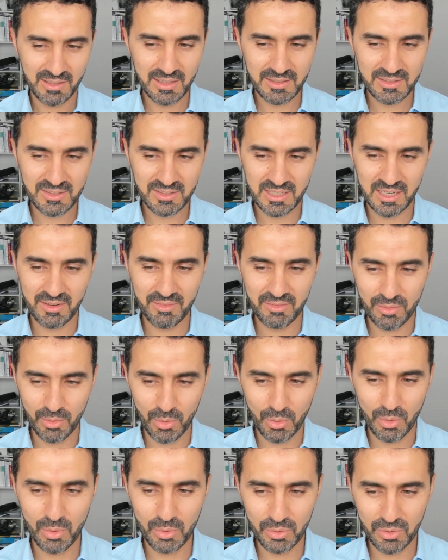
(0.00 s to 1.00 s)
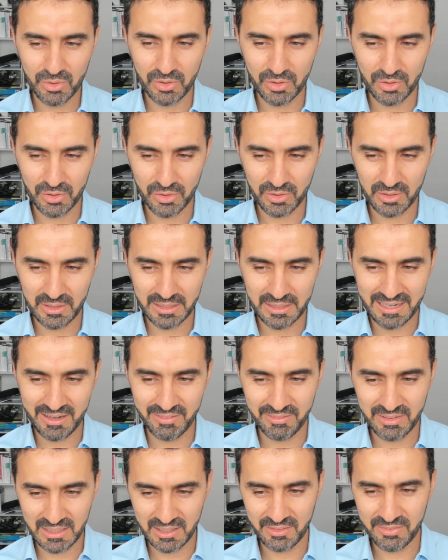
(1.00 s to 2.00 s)
Let's give all the
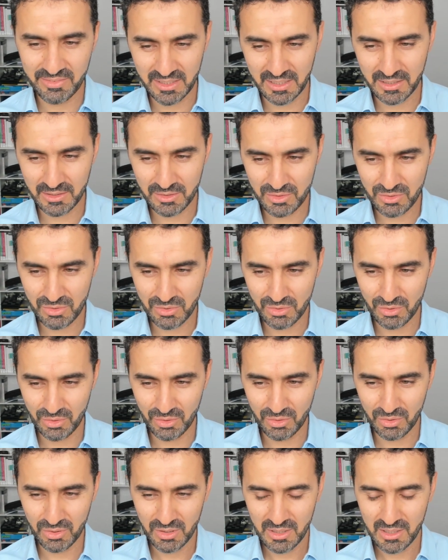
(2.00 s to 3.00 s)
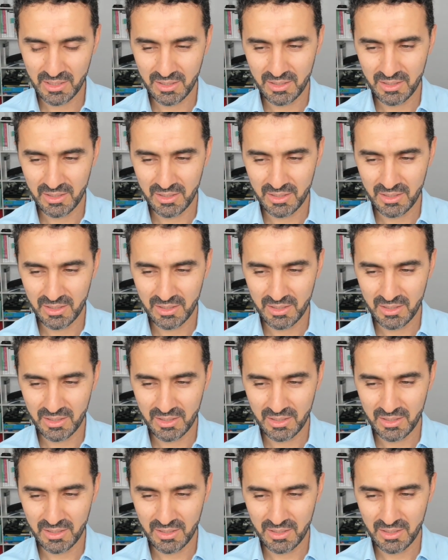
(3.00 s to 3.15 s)
heavy lifting to